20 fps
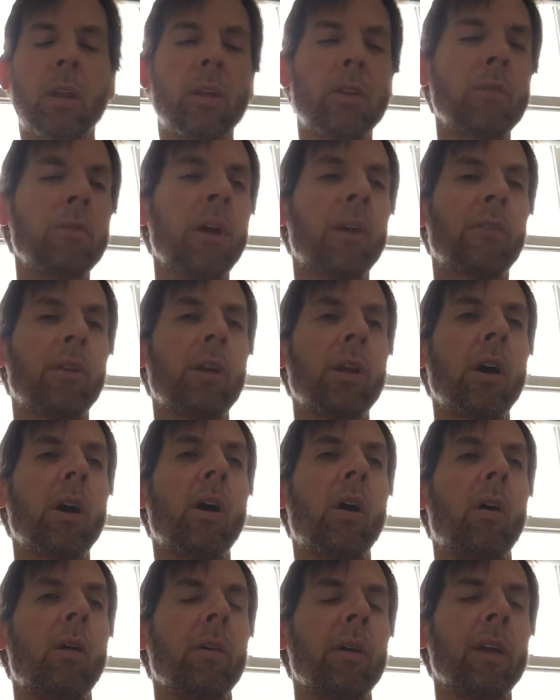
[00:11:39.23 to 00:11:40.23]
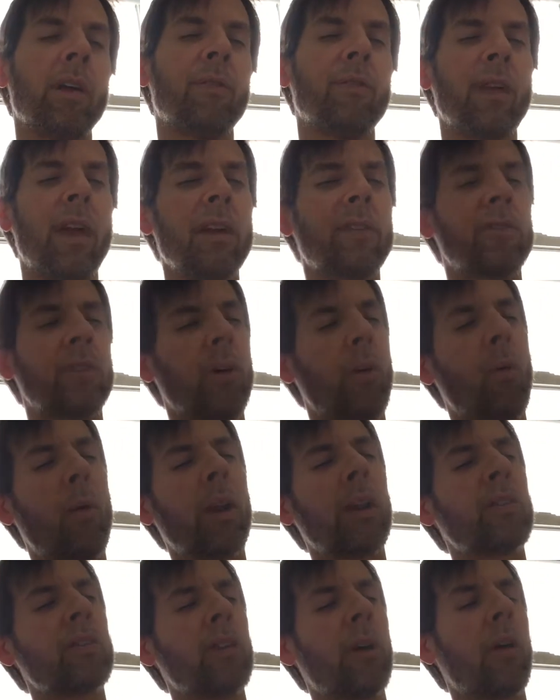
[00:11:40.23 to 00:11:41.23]
you never know. If they still
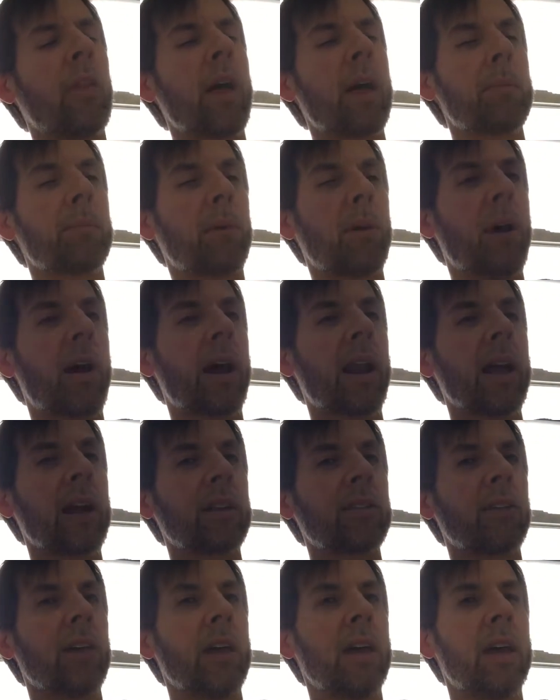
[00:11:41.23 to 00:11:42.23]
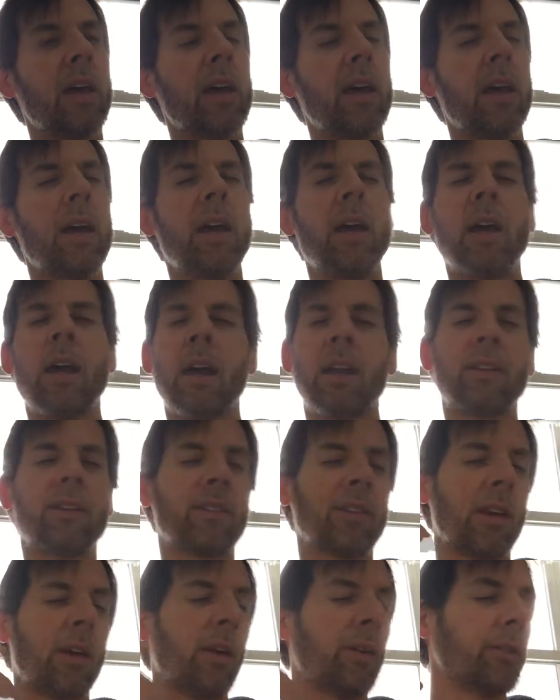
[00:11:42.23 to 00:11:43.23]
want to sell that product and
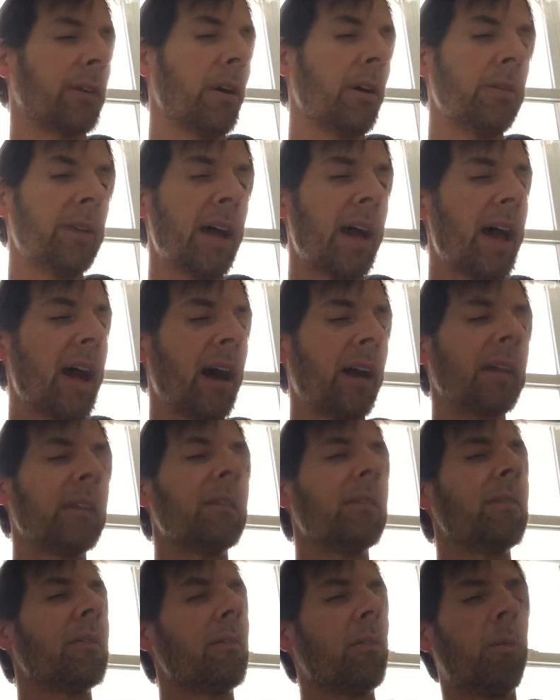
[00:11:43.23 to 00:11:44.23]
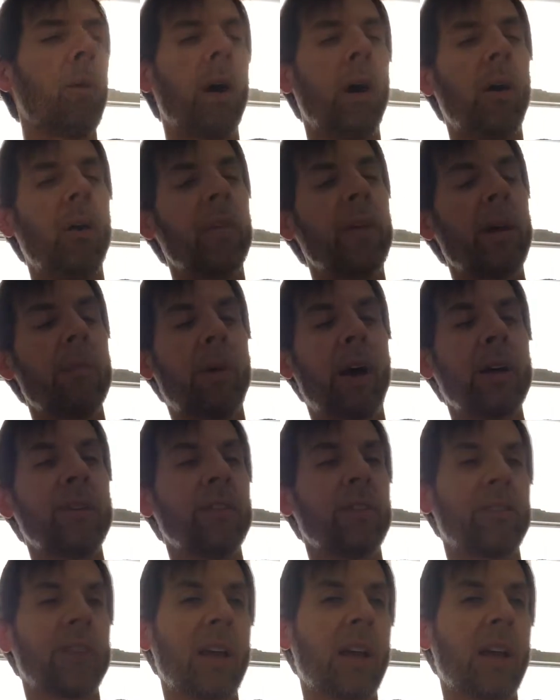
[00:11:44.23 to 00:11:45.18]
sales go down, well, they might